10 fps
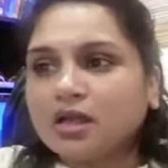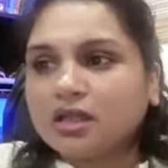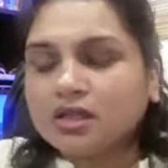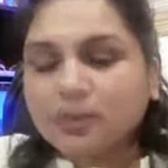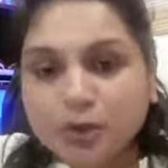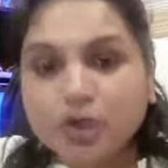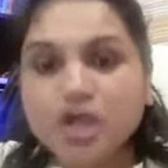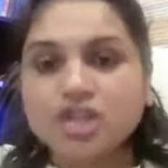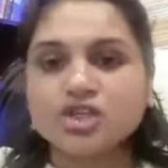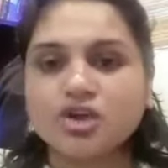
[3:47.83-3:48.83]
the
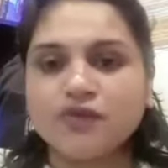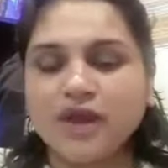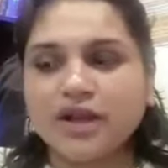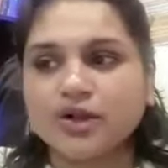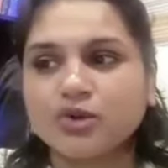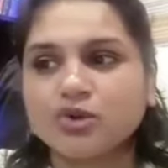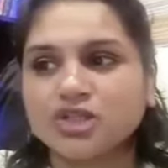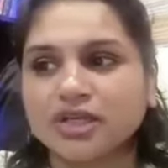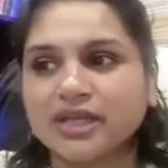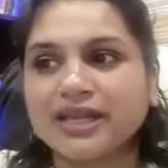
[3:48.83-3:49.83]
production of
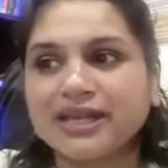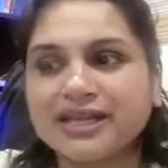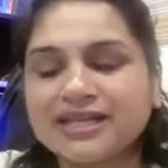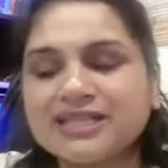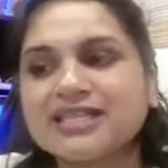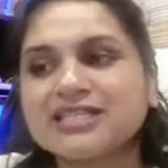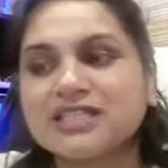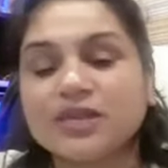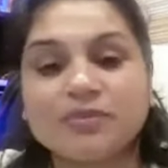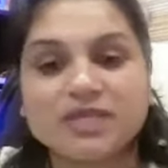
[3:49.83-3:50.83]
androgen increases
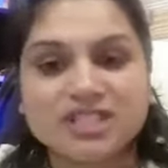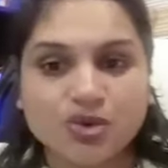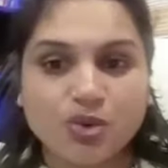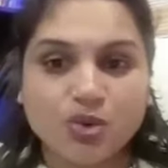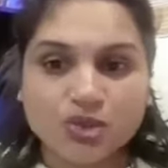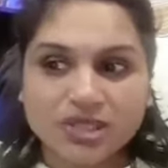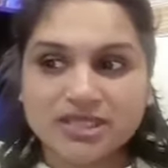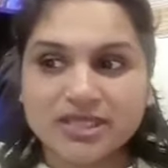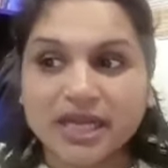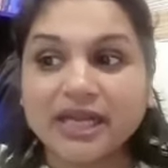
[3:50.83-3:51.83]
in PCOS
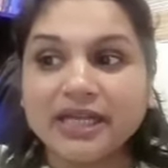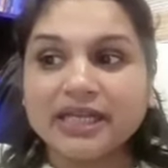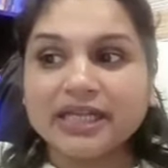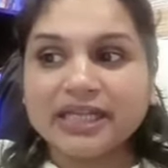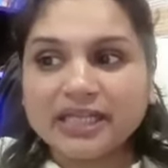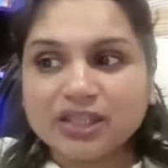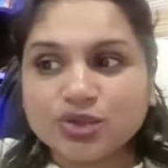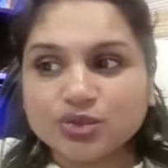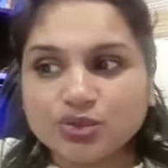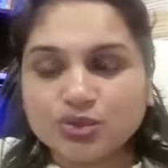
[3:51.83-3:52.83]
can lead
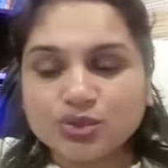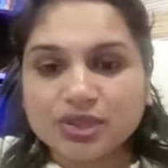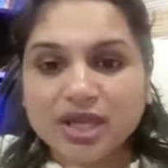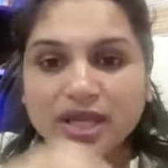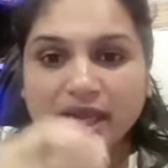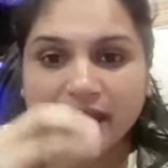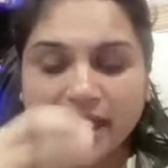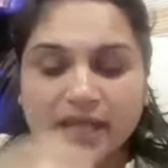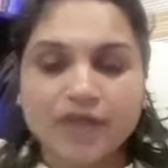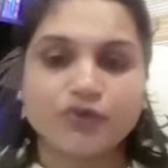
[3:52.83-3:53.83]
to the
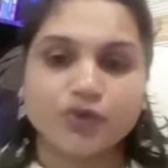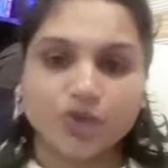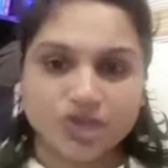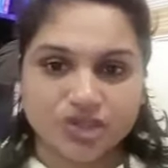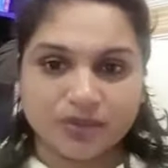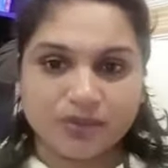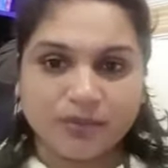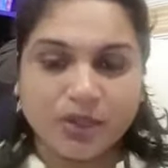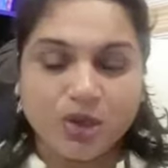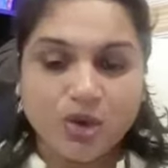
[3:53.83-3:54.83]
anovulation,
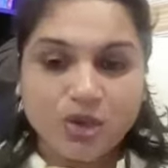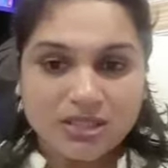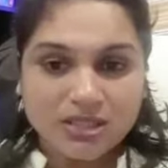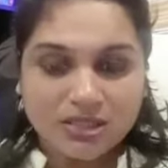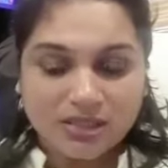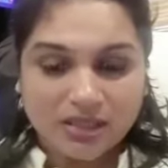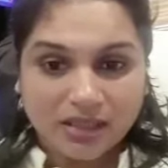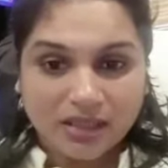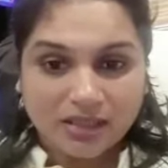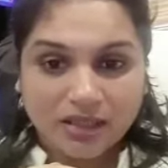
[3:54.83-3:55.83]
because
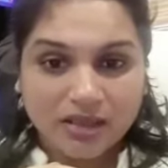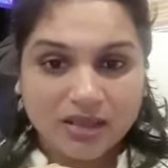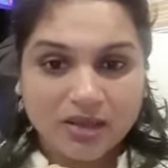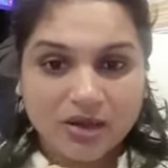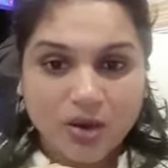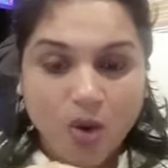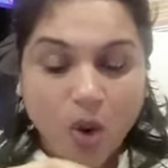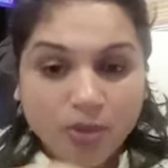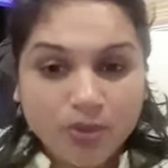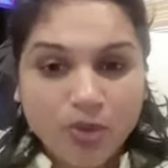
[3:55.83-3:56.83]
the
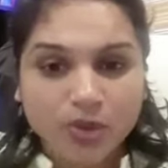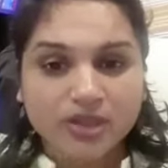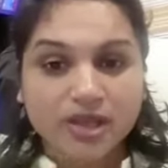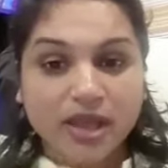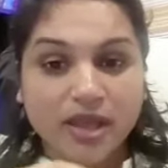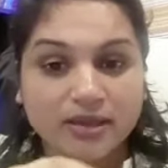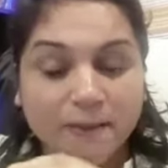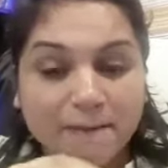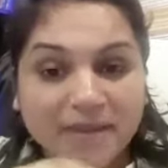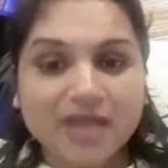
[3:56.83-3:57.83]
hormone, the
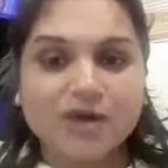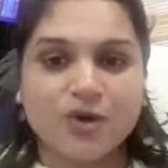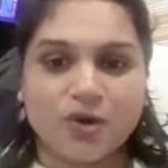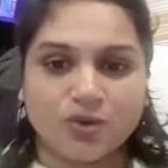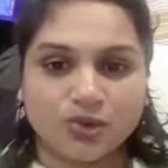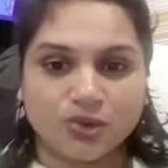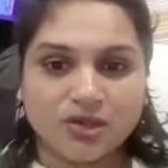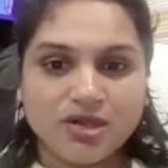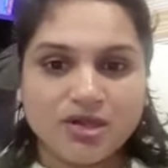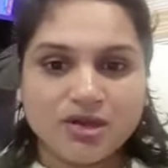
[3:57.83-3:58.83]
male hormone
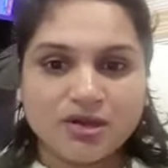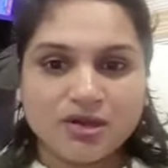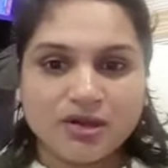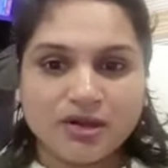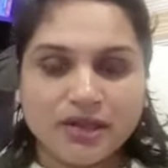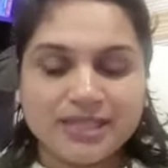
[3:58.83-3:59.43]
is